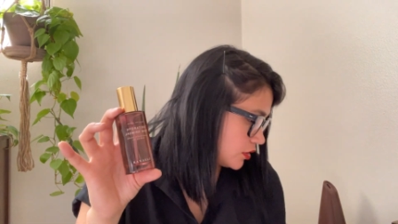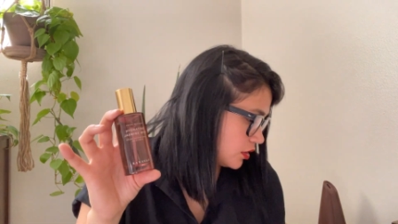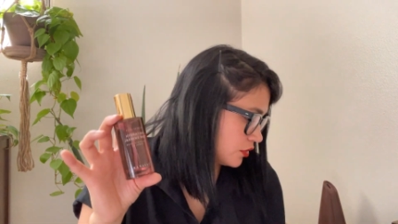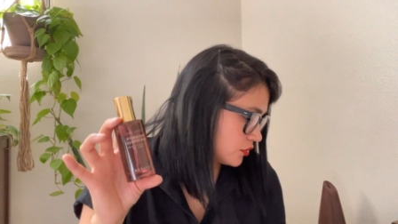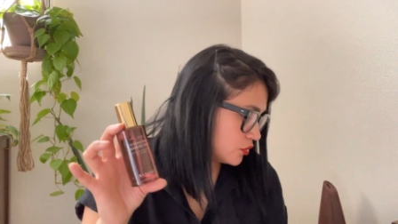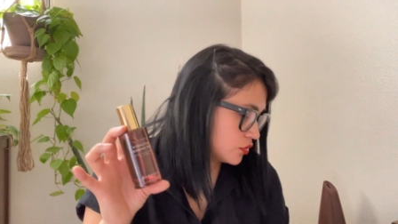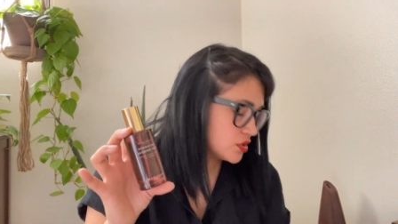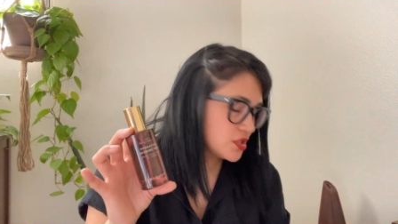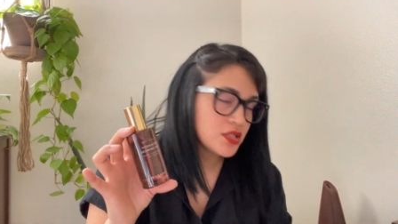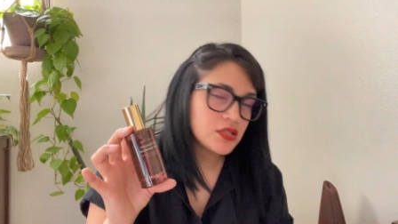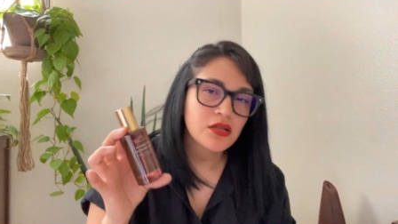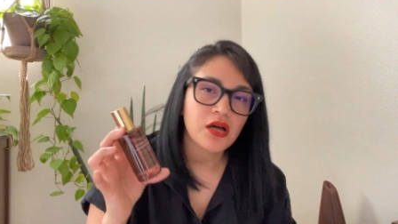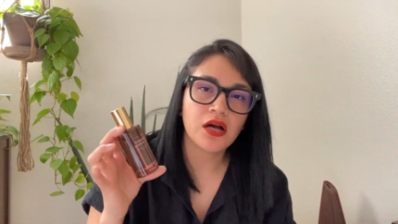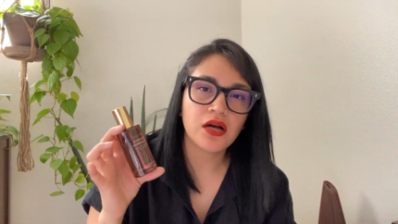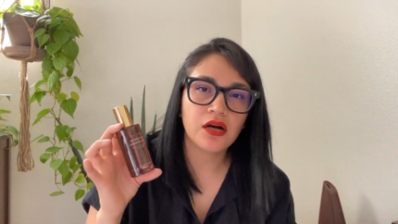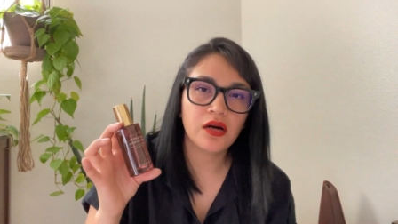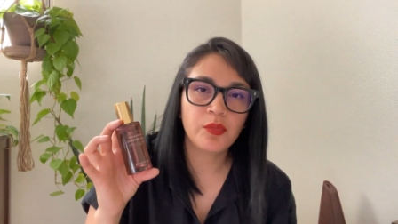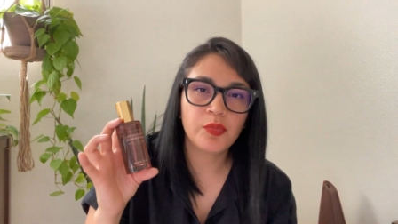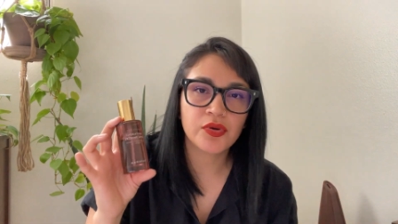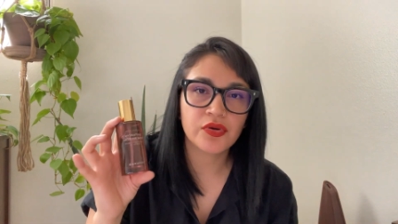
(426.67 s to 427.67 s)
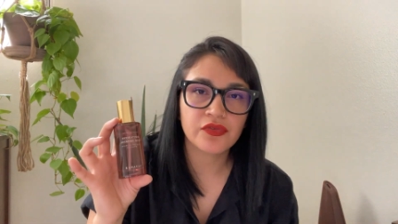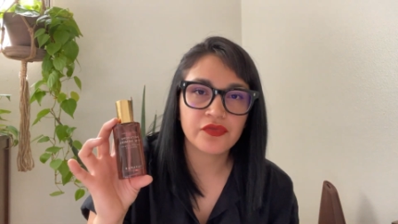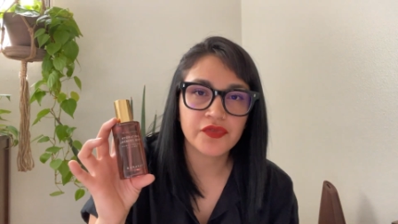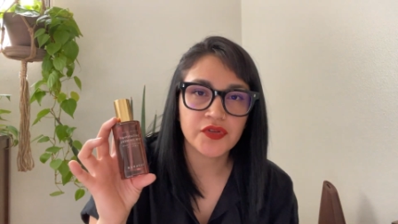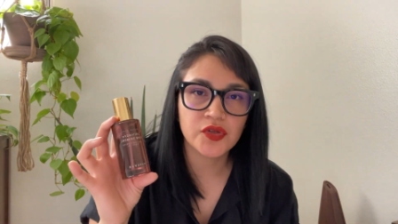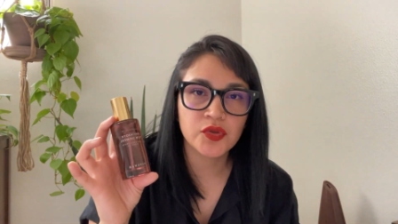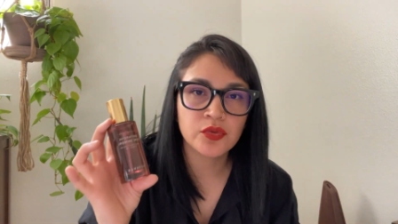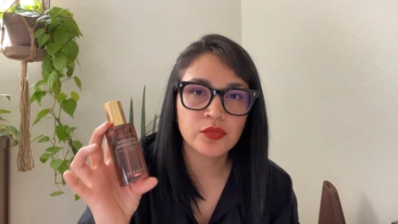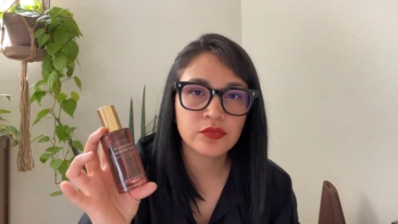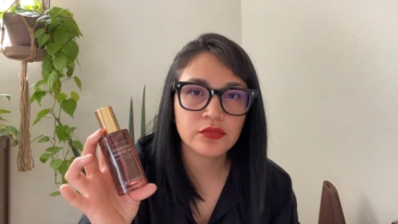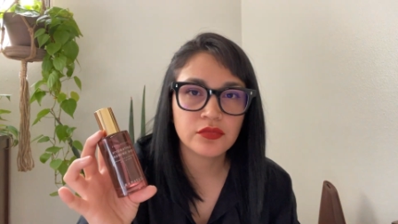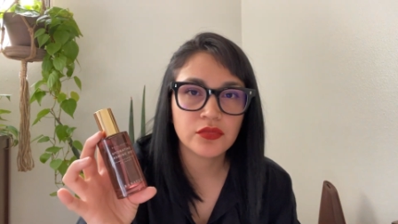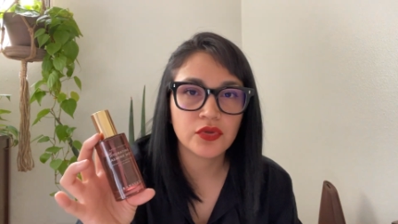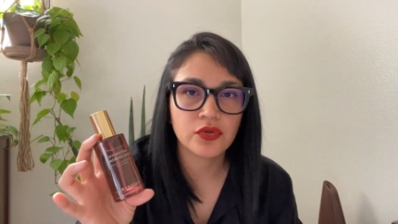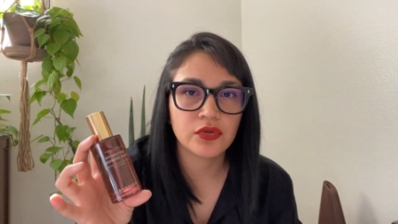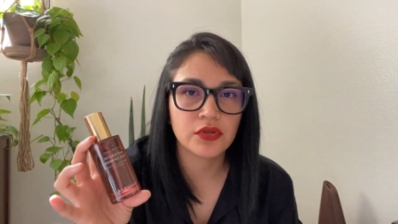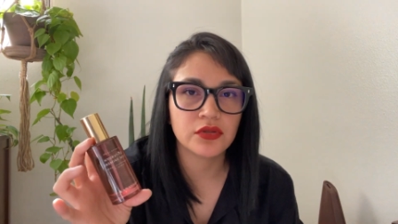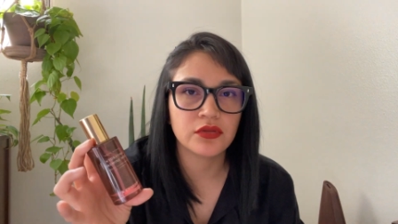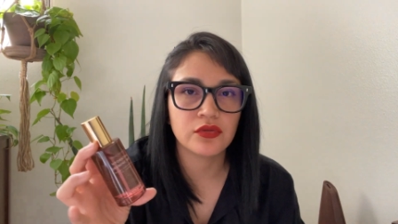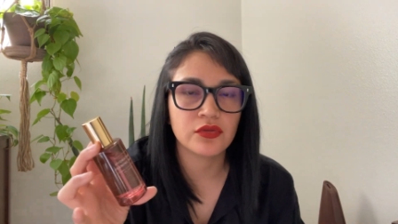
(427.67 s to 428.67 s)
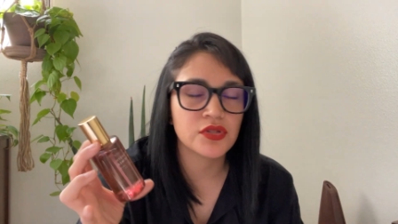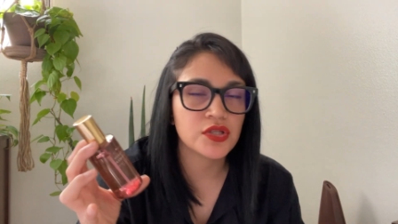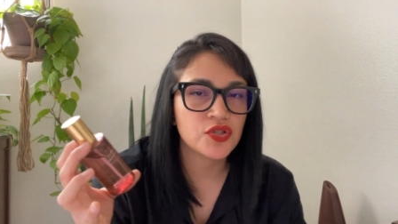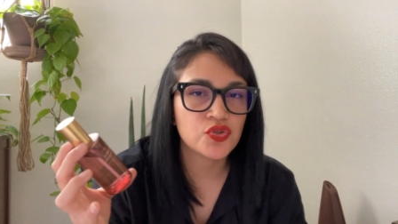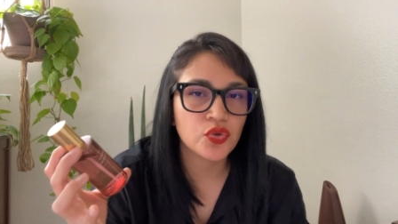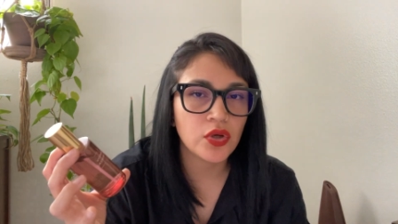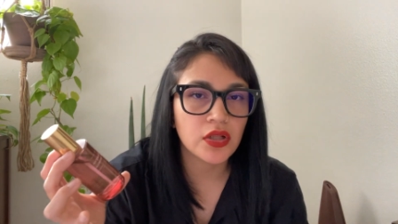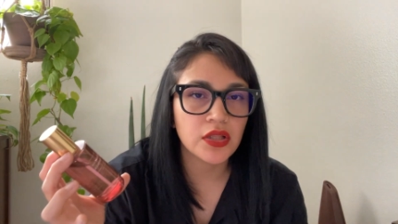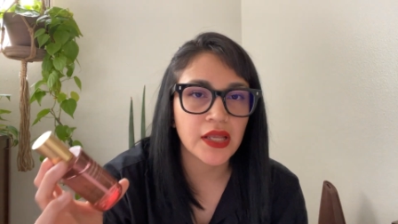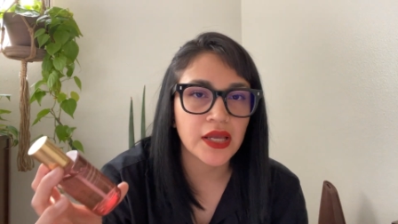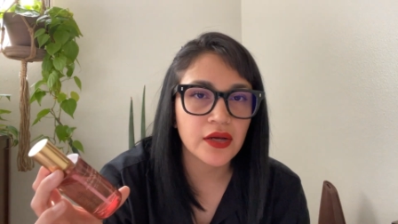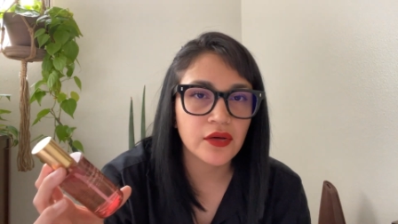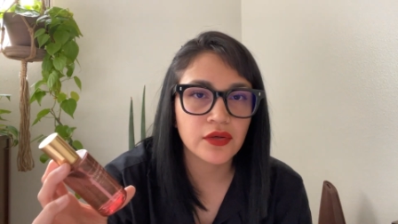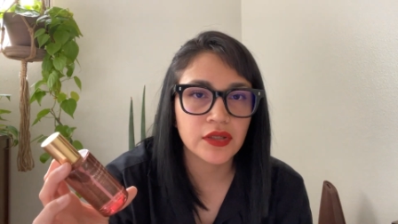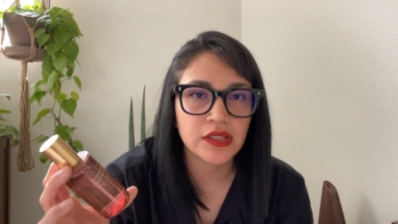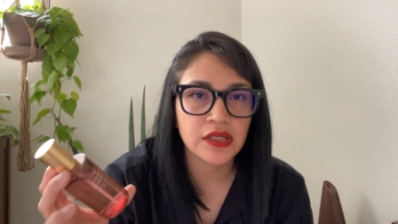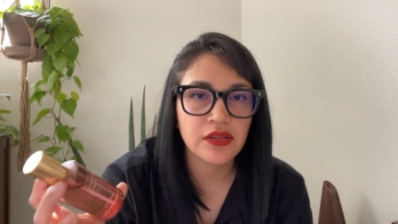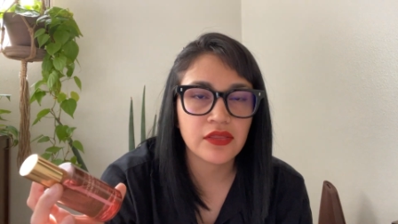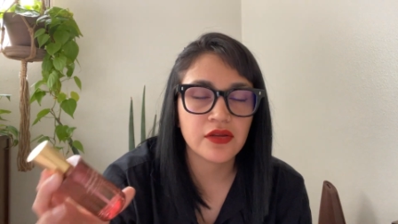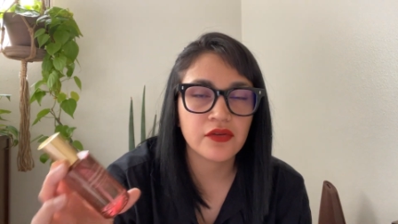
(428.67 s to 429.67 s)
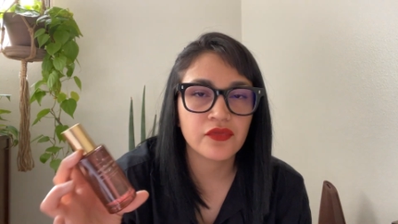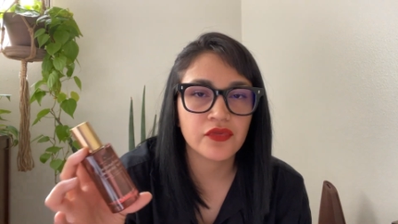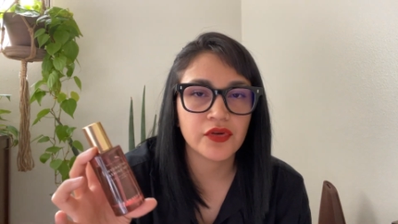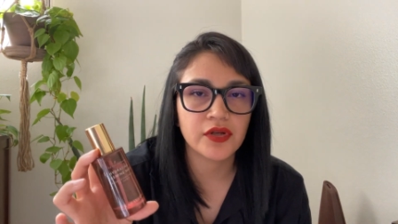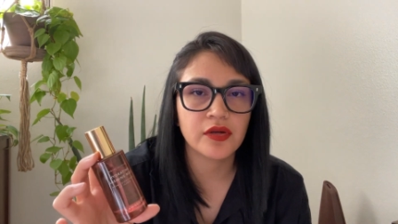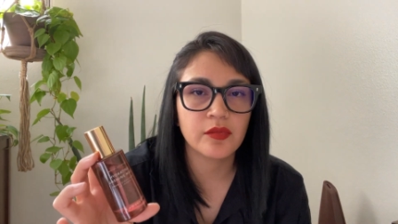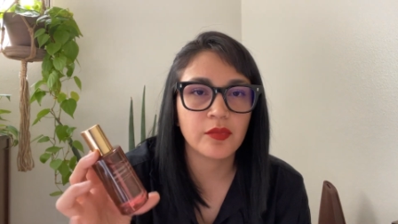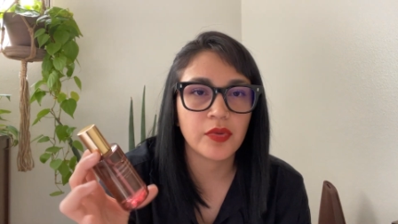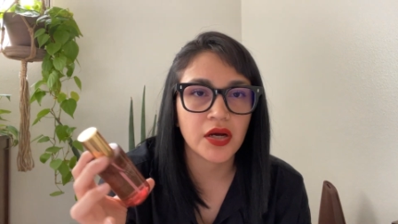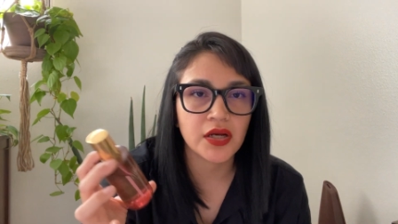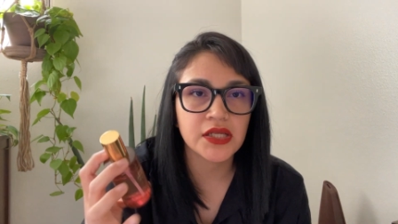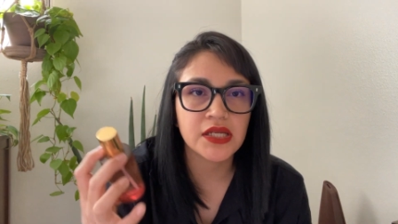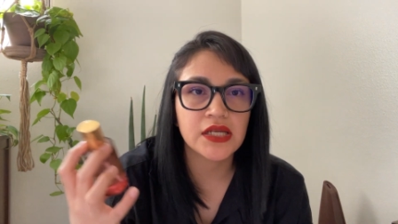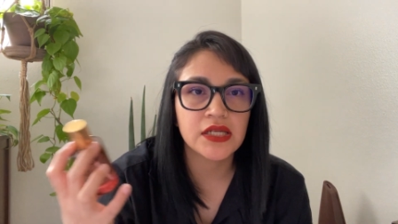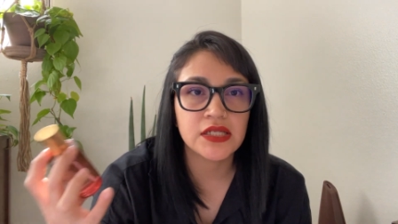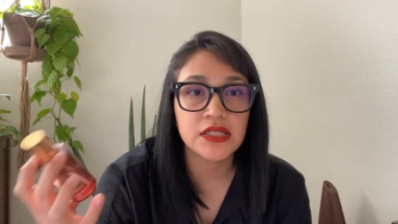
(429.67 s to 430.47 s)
although it's not a perfume or an eau de toilette or anything for your body,